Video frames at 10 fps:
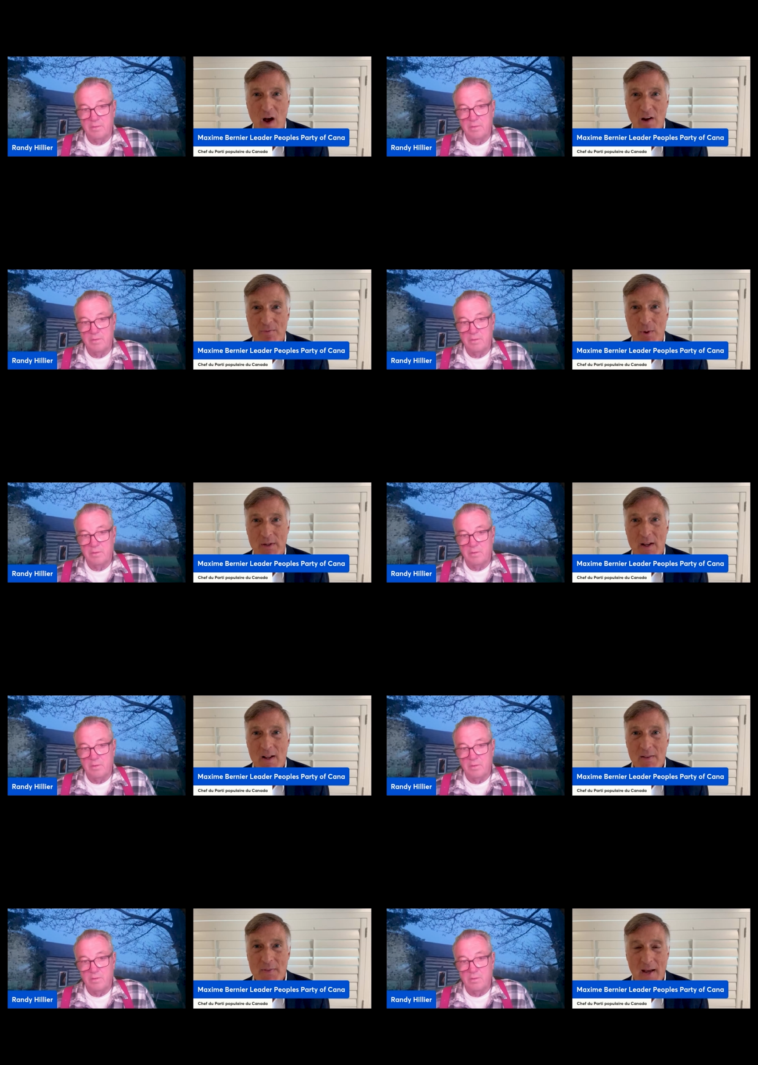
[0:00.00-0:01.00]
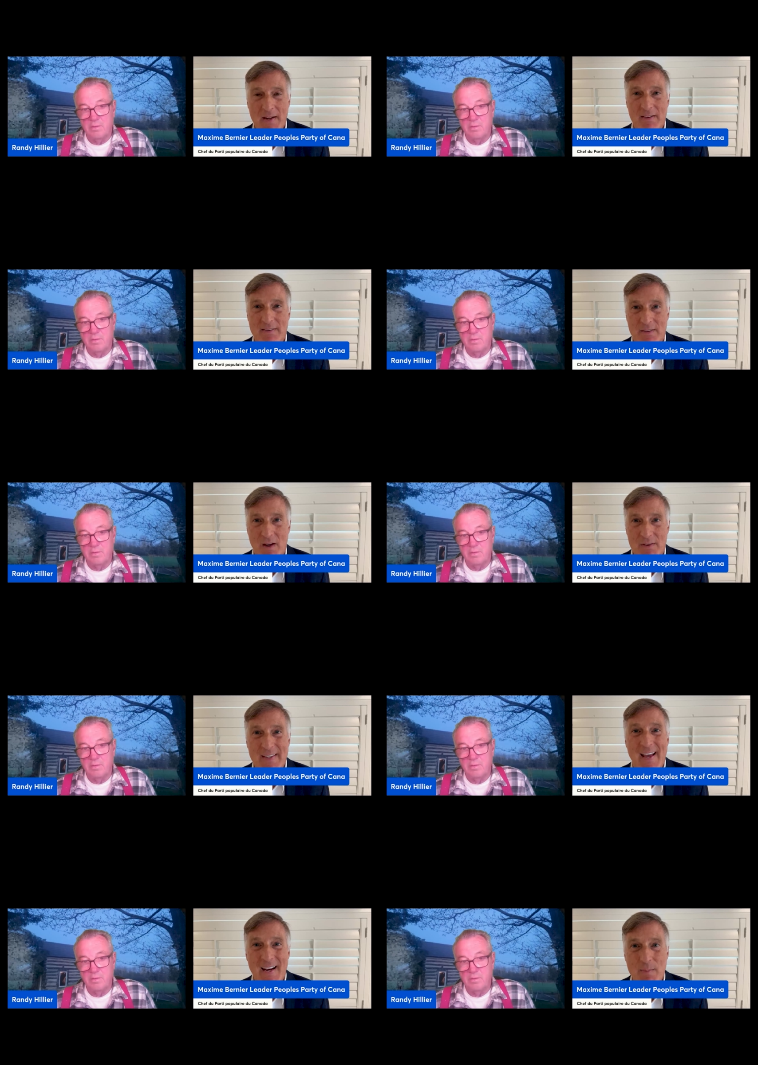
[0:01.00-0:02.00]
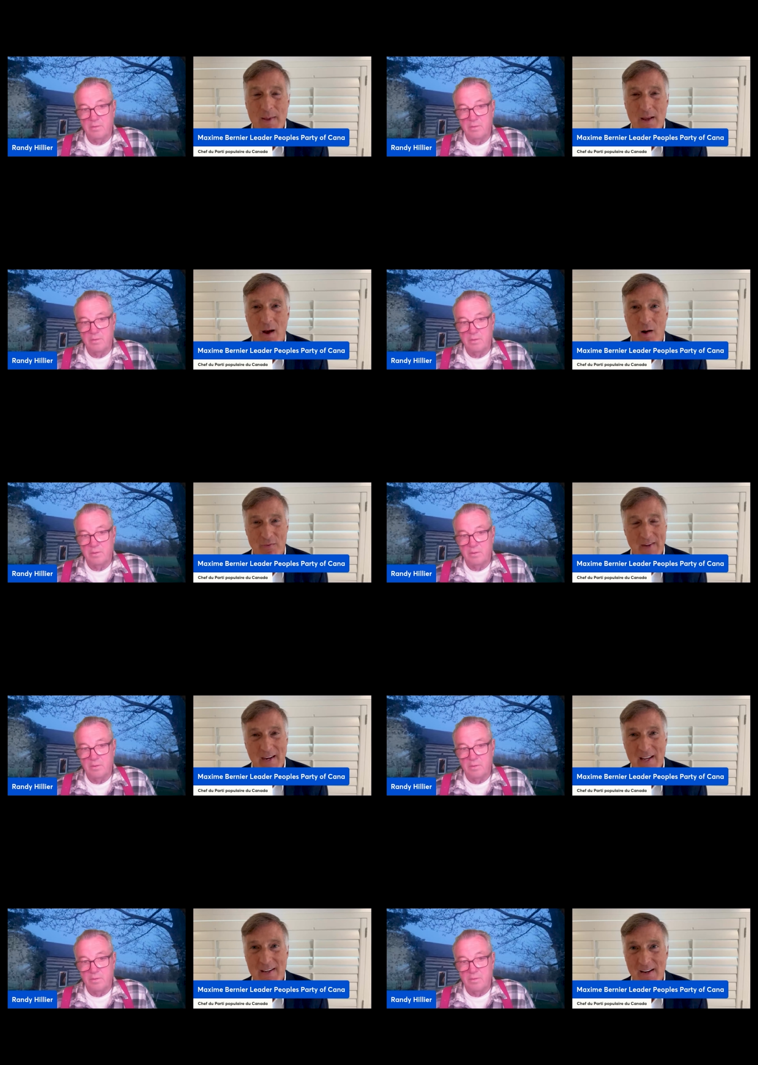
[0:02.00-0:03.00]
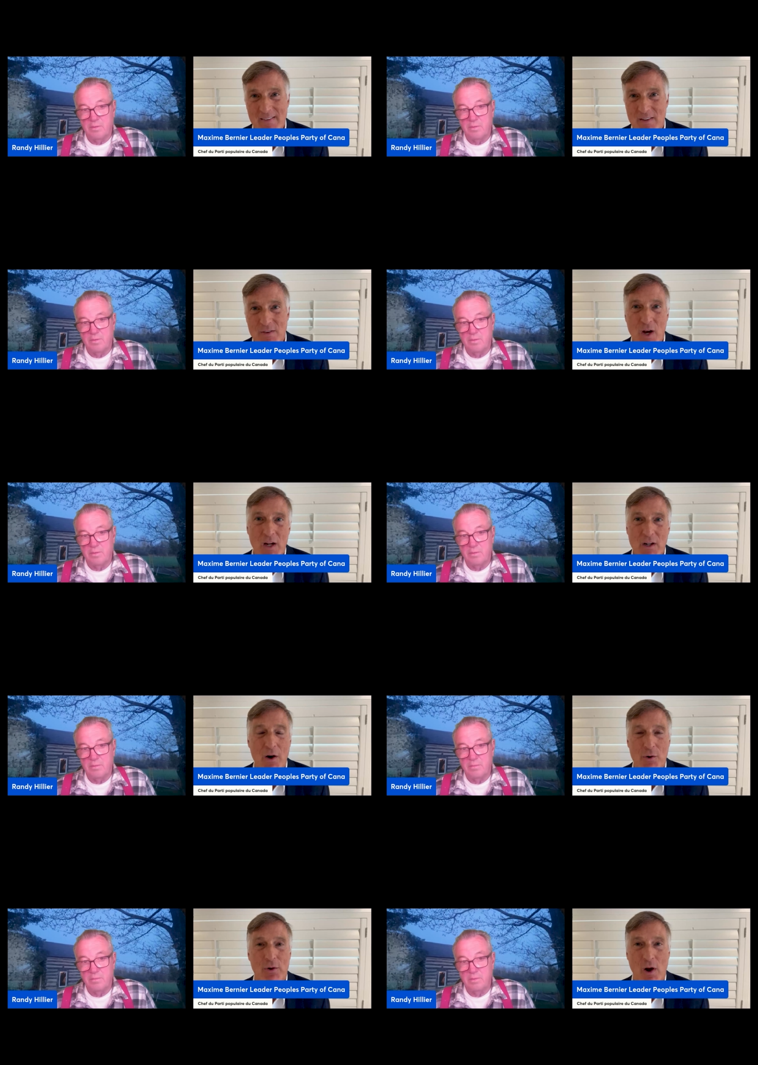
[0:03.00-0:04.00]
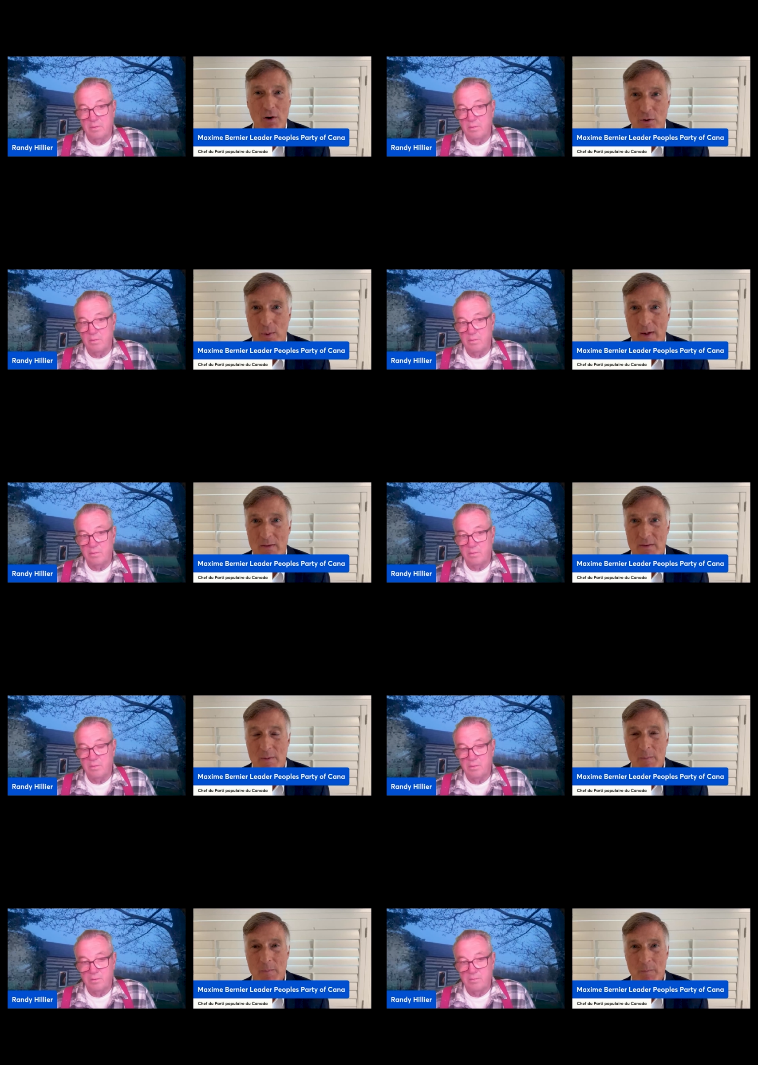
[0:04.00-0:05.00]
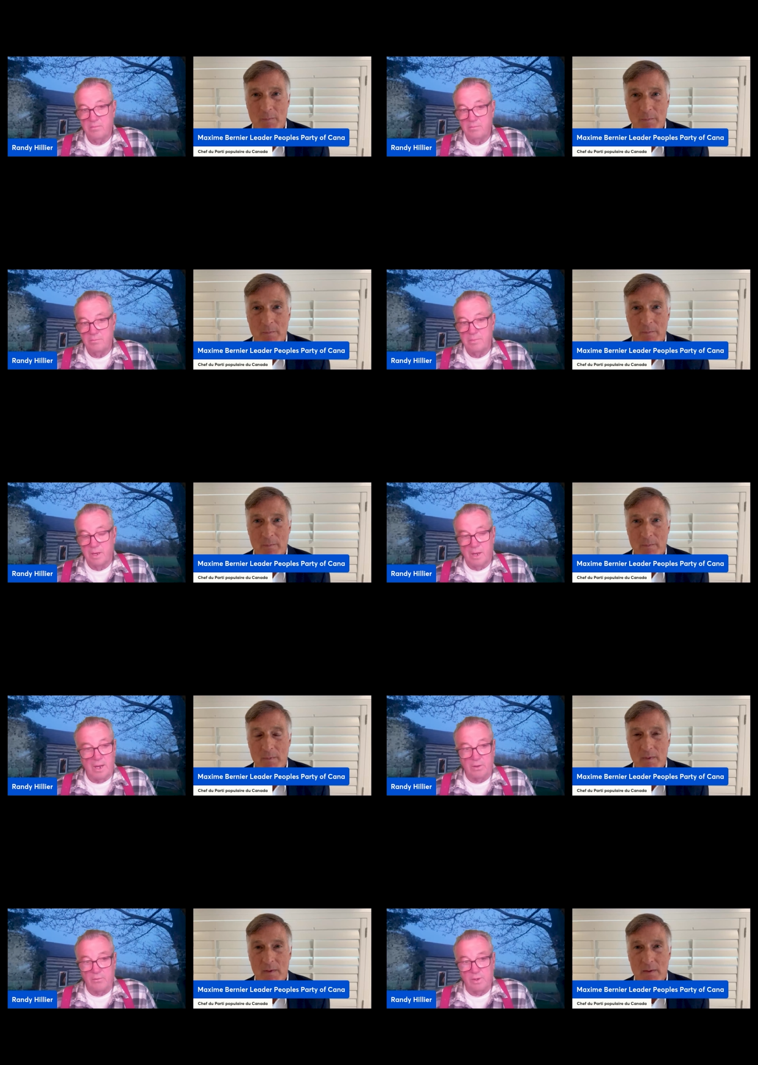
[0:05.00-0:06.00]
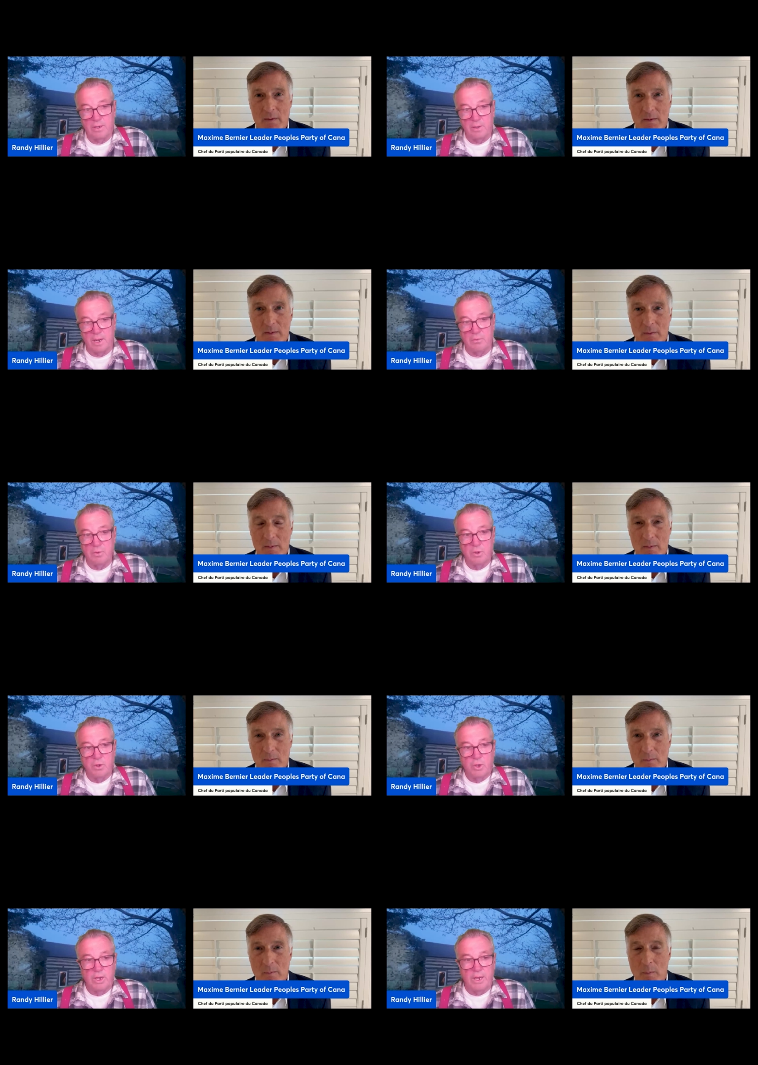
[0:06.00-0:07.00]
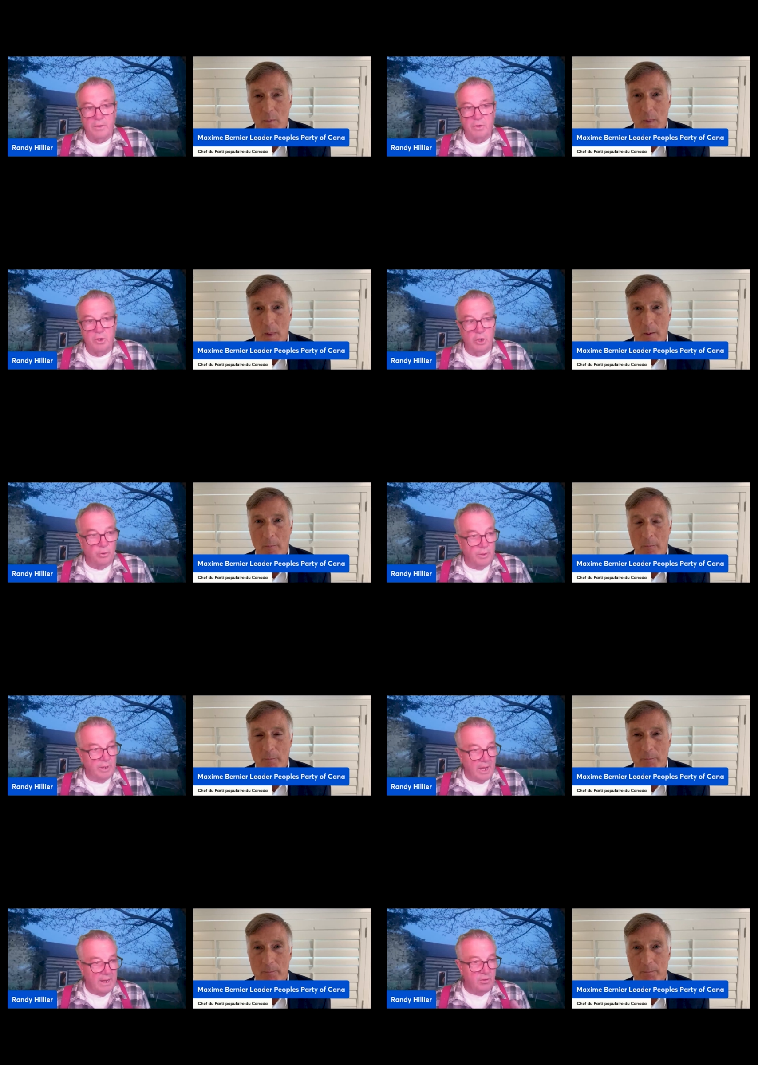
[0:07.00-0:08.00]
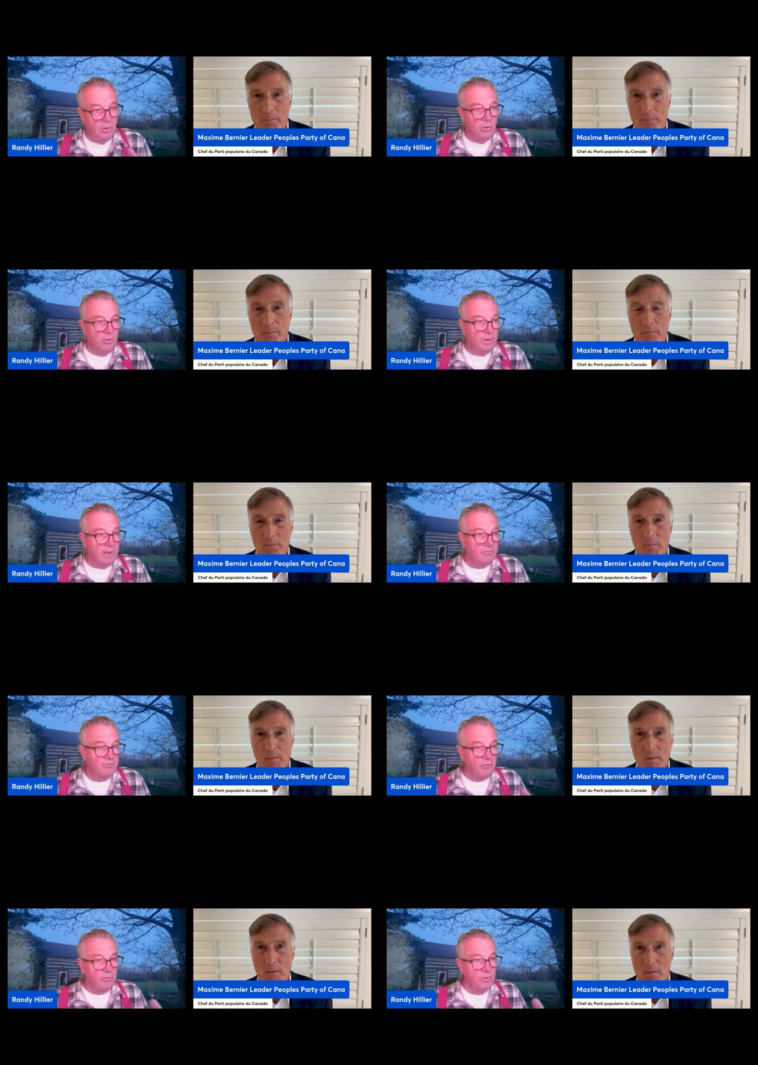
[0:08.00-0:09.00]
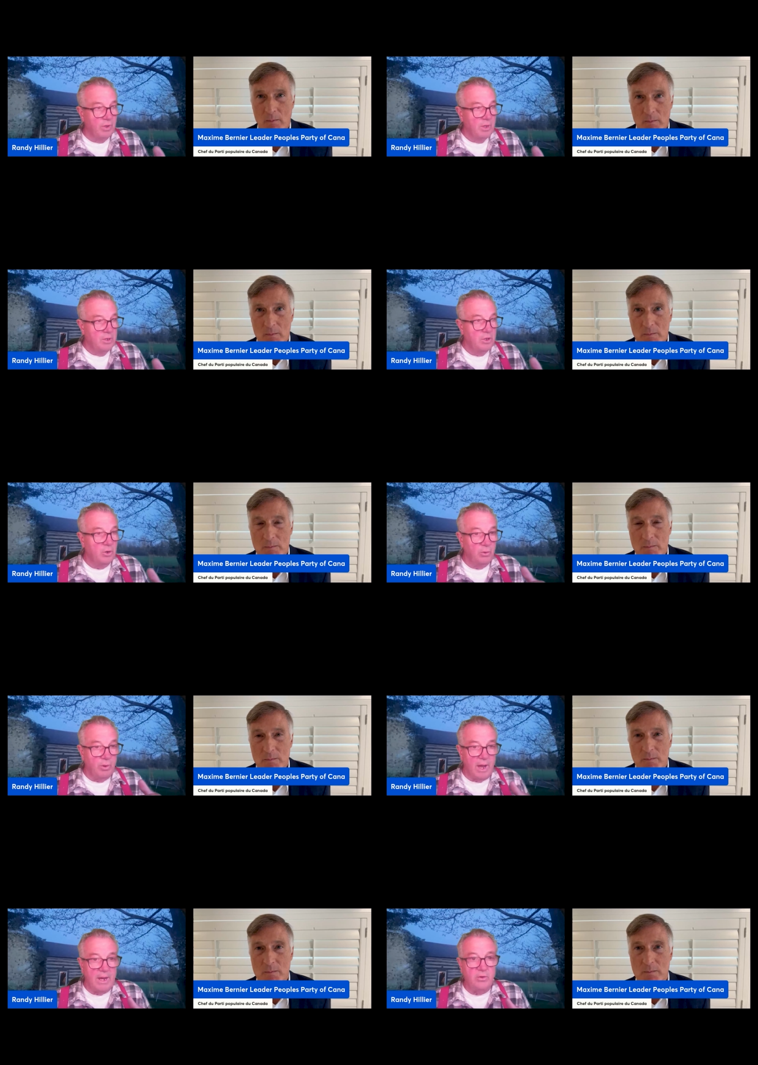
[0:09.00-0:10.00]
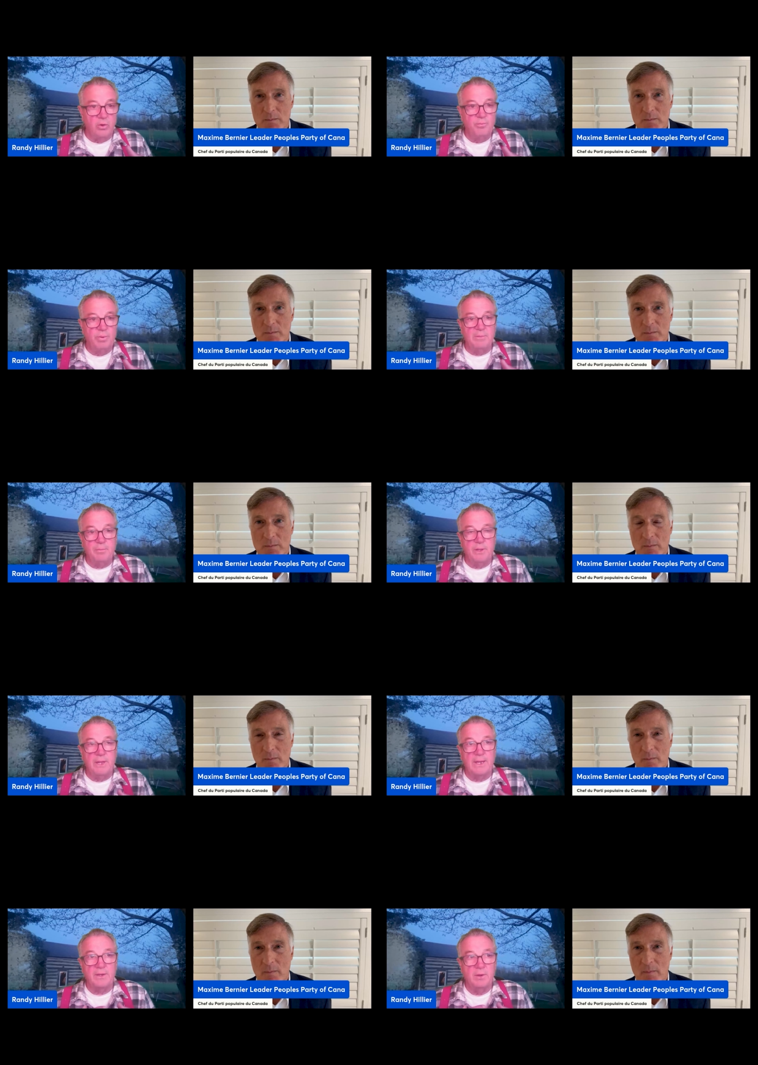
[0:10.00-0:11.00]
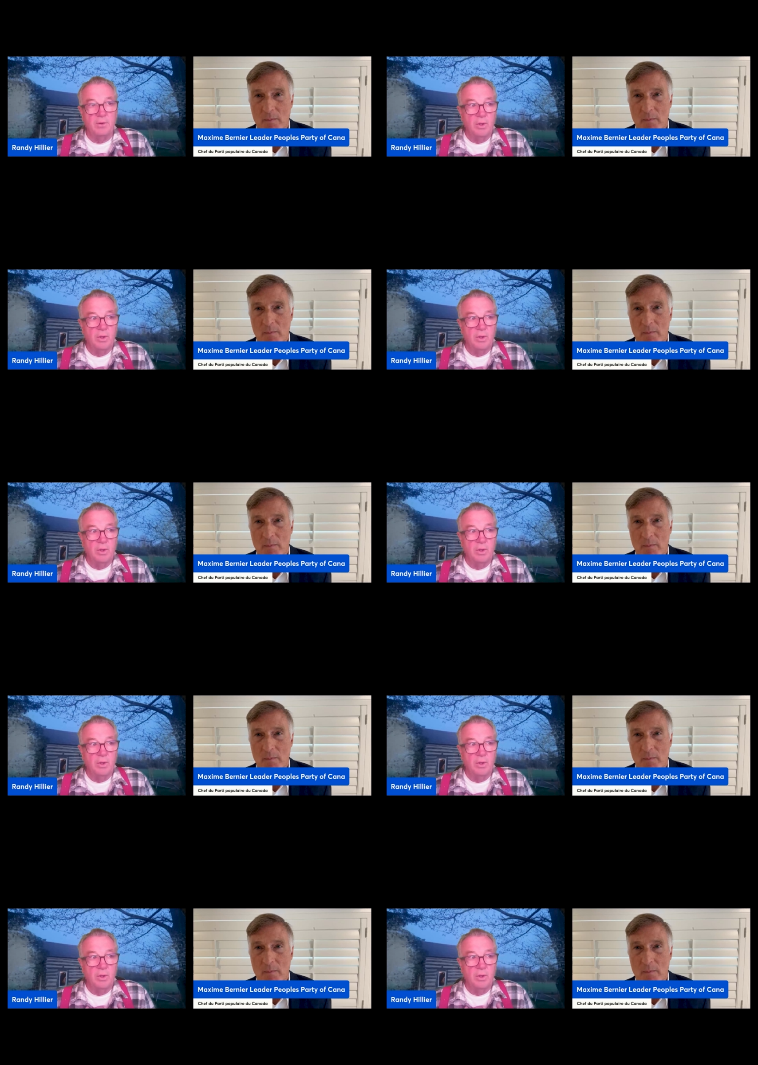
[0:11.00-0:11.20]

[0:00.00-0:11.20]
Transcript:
Speaker 1: government that is uh, the enemy of Canadians, not other countries.
Speaker 2: I agree, and and you know, and I know, and I'm sure you know, I know people that